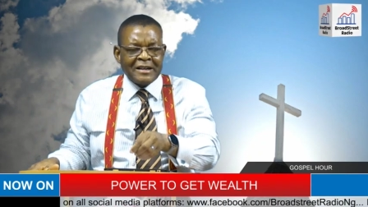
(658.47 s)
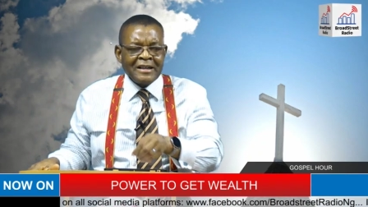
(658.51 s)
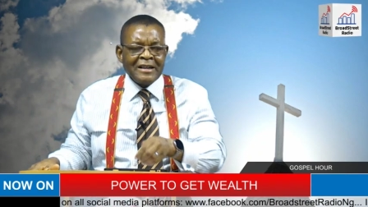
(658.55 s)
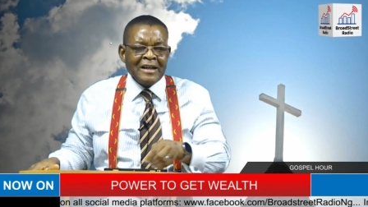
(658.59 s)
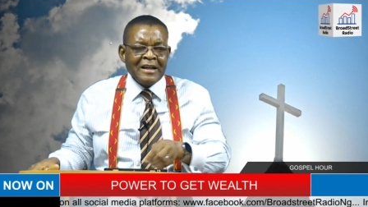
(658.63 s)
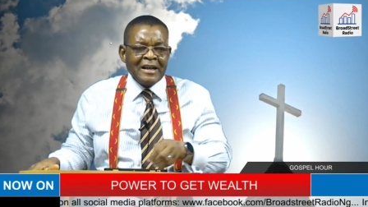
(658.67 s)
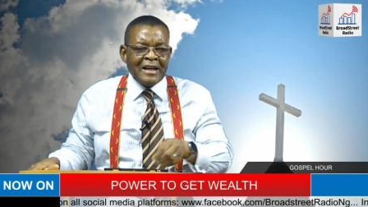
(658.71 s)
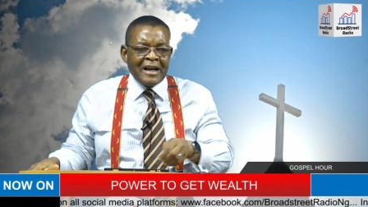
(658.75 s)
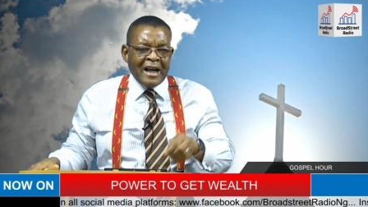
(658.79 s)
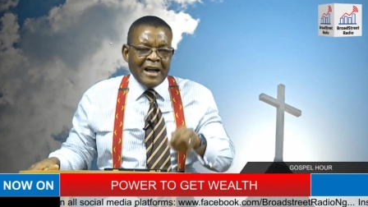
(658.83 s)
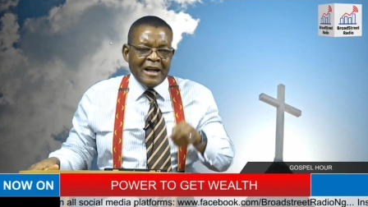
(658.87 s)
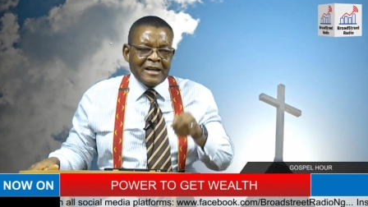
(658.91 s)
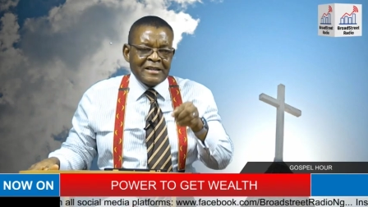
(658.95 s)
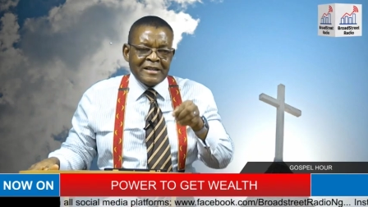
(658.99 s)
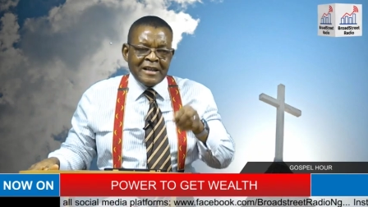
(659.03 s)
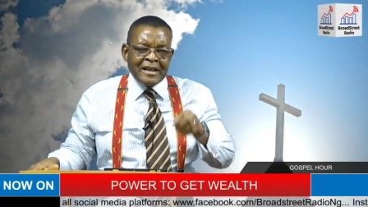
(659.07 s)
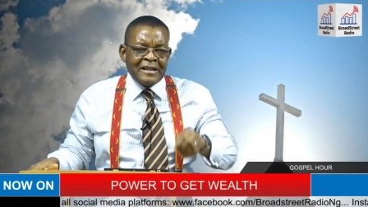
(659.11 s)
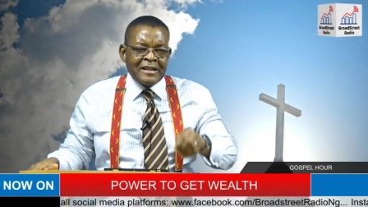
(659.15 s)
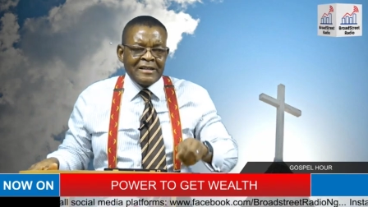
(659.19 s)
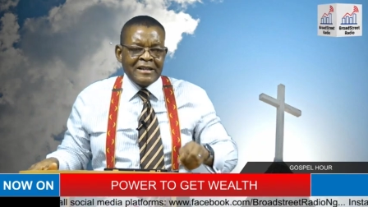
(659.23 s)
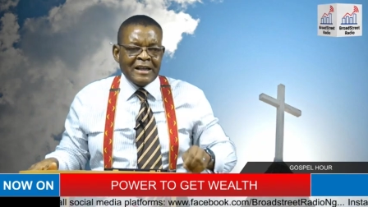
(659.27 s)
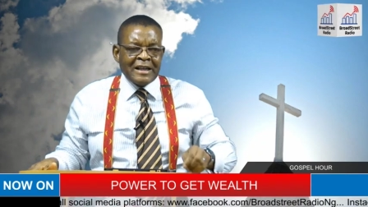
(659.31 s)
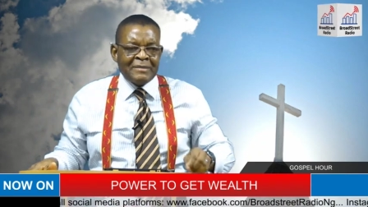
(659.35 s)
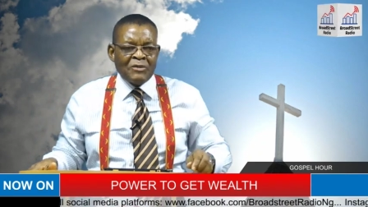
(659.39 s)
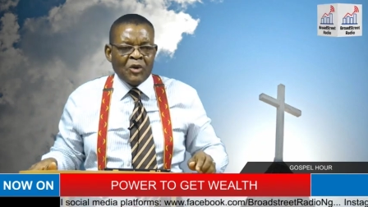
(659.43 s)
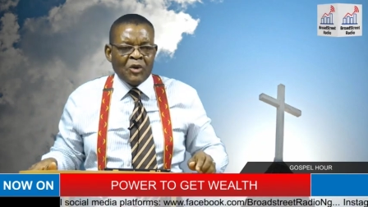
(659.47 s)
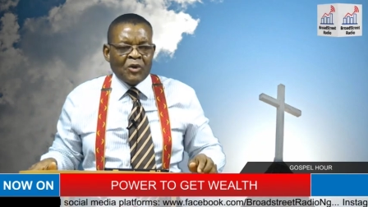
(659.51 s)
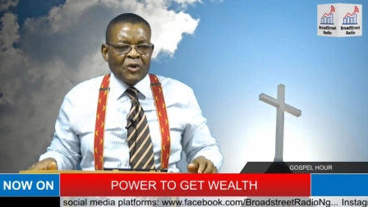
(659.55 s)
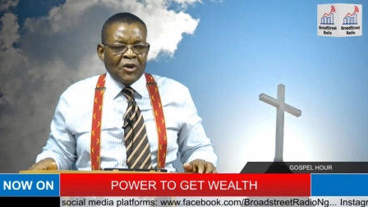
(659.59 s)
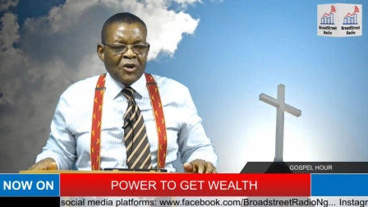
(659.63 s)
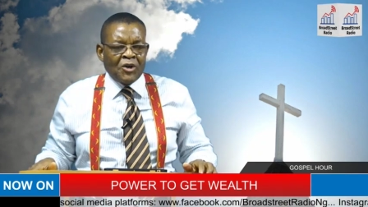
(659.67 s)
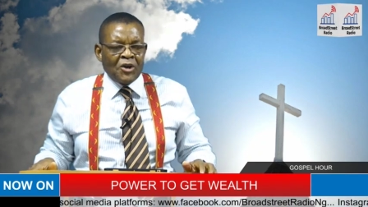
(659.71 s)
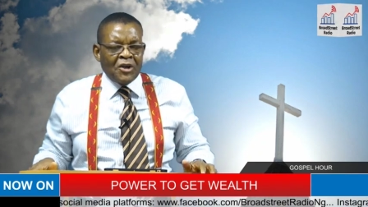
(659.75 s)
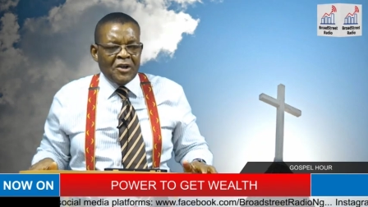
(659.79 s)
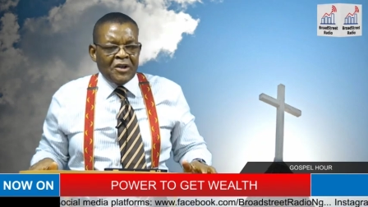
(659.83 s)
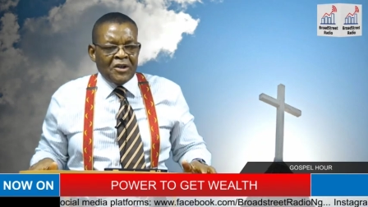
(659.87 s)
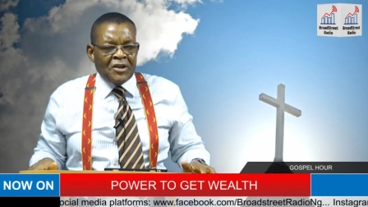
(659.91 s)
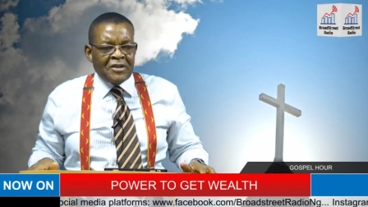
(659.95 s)
and telling them, look,
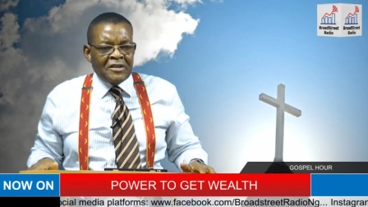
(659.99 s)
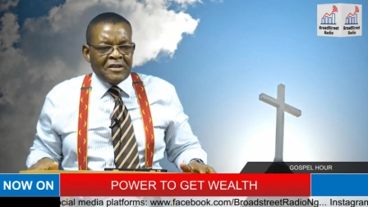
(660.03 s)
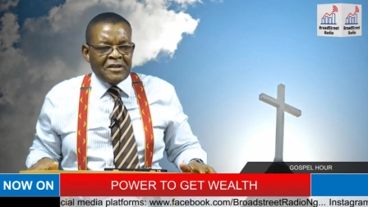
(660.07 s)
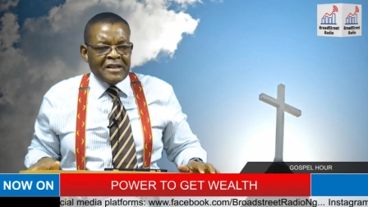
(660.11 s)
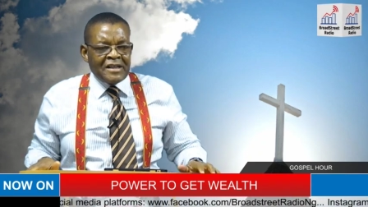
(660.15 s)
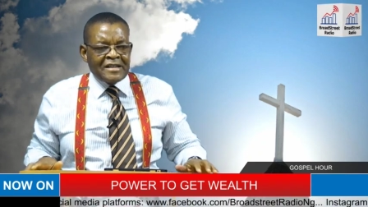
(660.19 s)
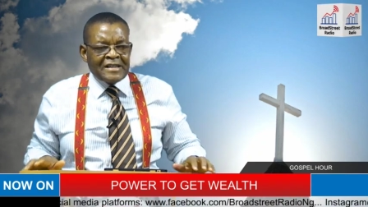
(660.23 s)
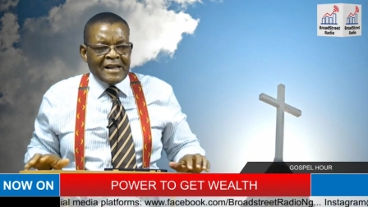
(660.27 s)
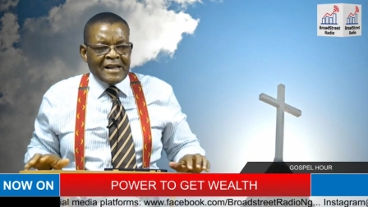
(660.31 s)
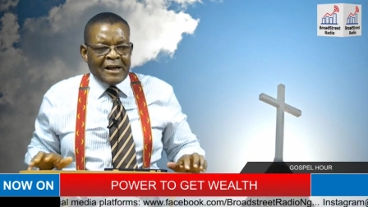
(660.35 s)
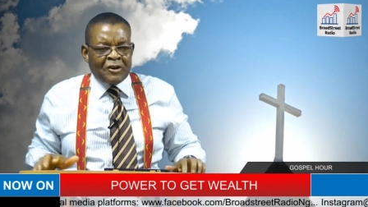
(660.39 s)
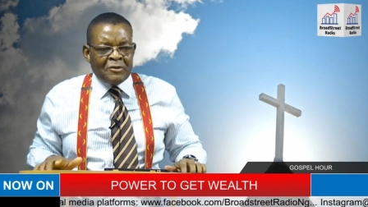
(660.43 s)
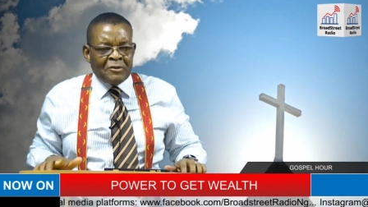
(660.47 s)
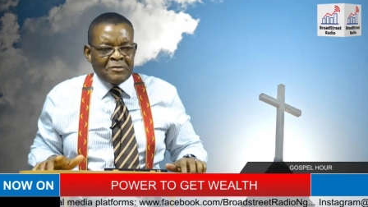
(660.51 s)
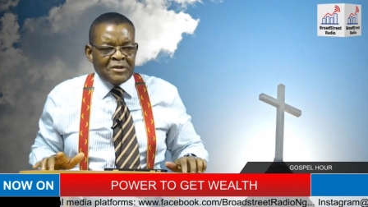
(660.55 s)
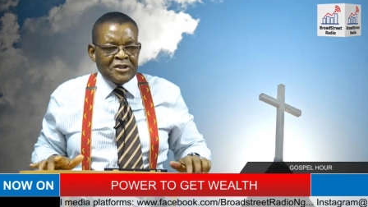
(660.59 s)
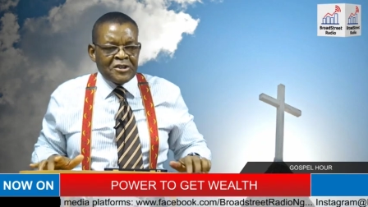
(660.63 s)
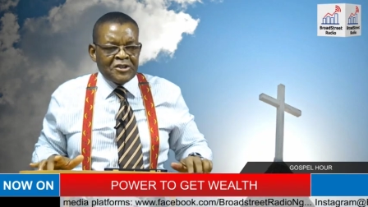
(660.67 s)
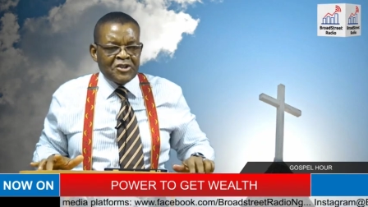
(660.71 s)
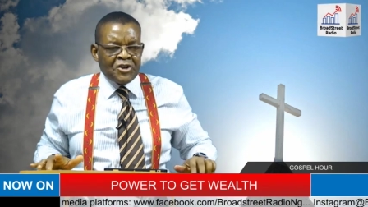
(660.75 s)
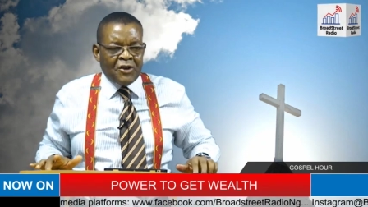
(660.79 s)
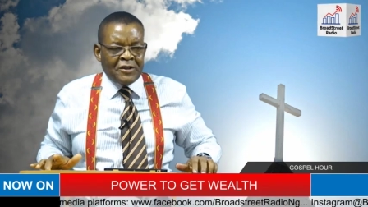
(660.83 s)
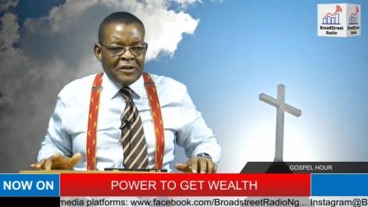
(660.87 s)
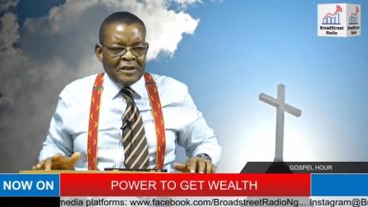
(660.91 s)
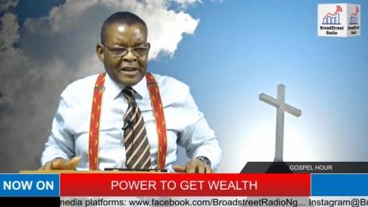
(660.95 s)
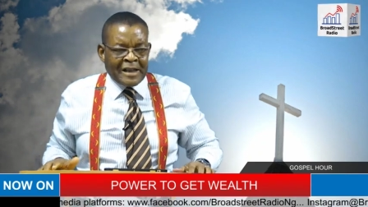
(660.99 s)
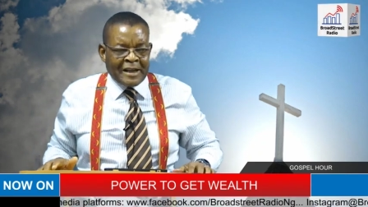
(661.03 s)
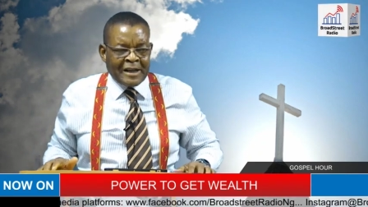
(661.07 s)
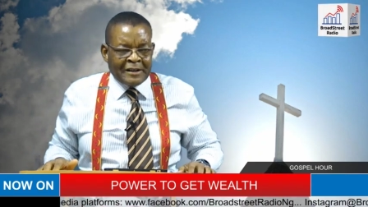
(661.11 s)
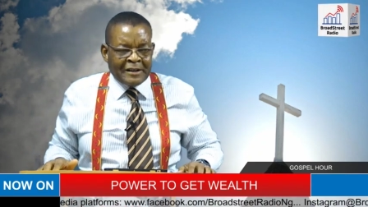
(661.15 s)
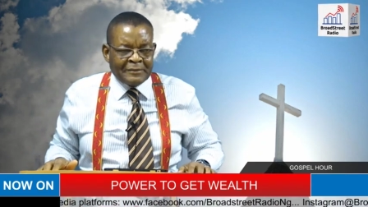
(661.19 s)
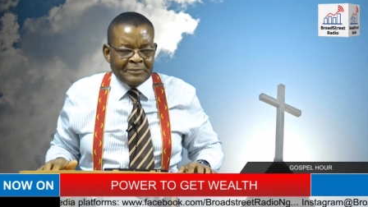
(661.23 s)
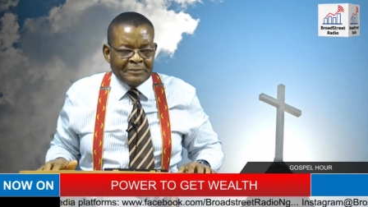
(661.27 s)
this circumcision thing